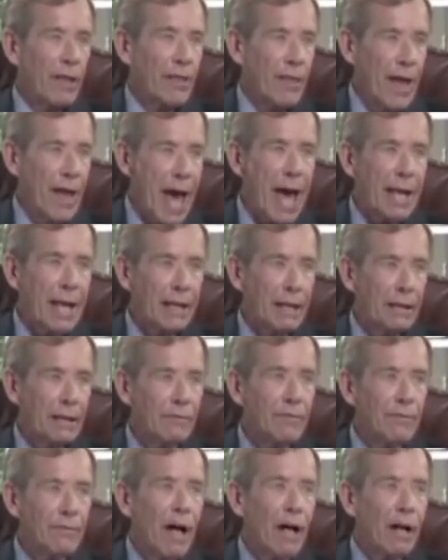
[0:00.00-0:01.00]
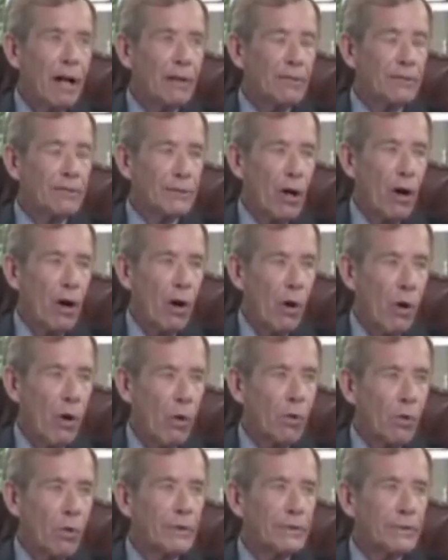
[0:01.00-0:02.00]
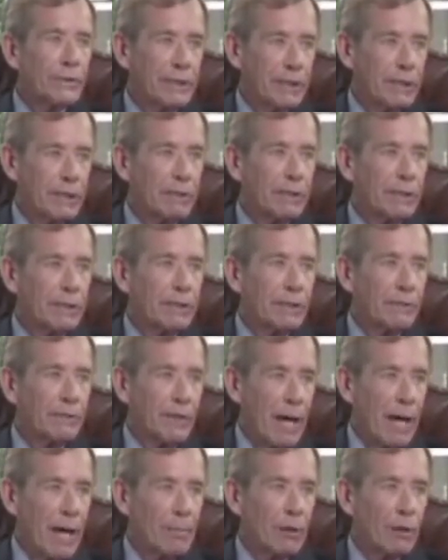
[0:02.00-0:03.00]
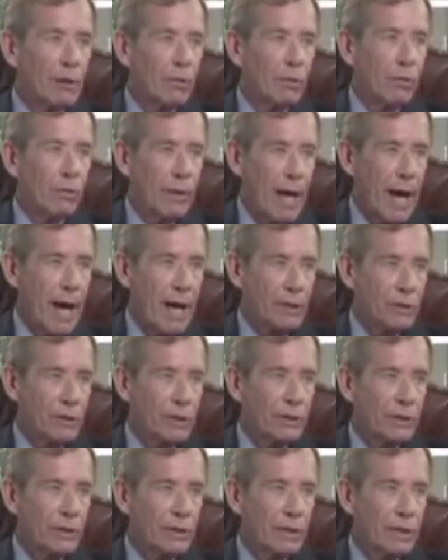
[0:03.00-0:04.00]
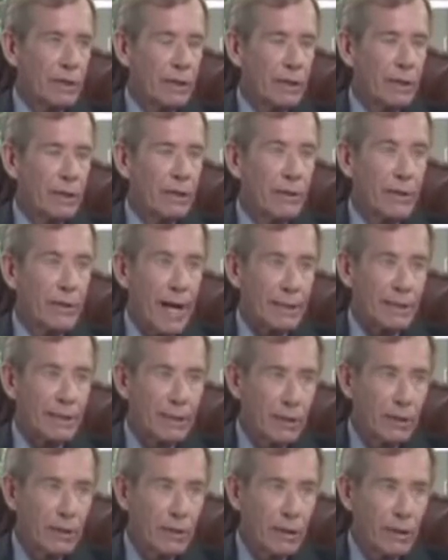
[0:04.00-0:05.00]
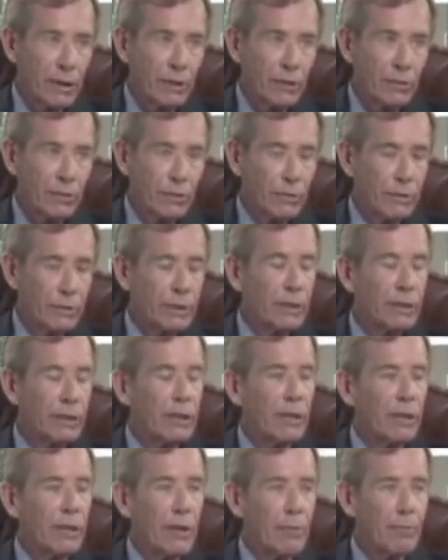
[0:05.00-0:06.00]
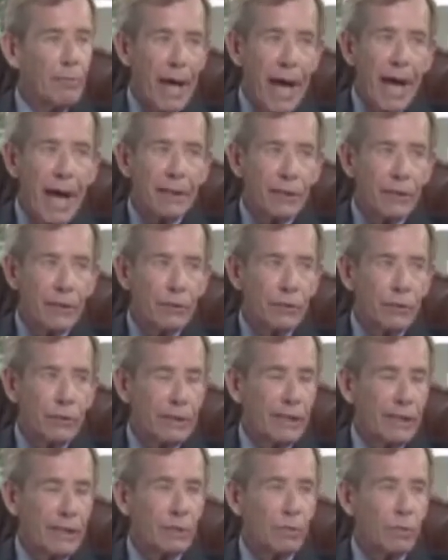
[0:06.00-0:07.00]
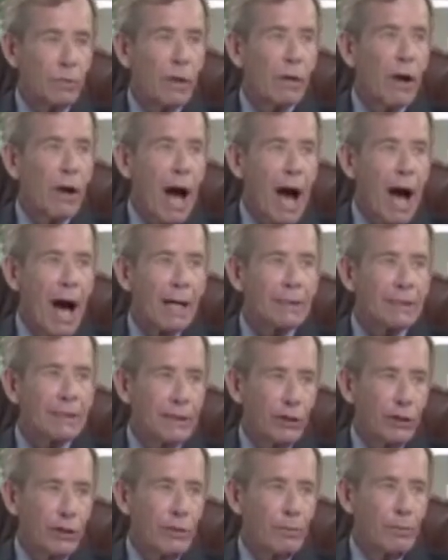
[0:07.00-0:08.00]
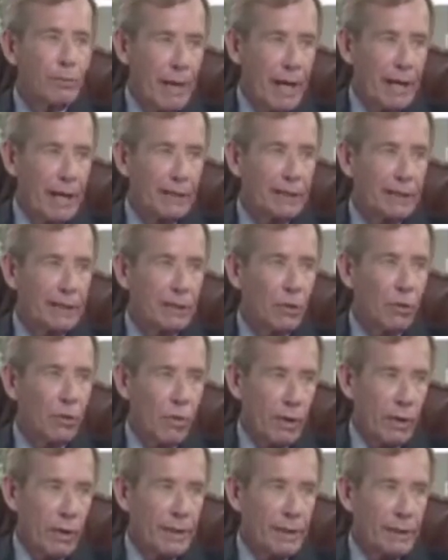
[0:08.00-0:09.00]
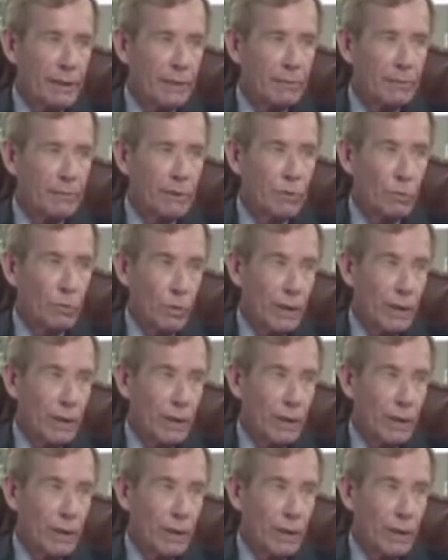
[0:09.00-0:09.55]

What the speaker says: That involves a whole series of chemical reactions. That's the good news. The bad news is we're oxygen-based organisms.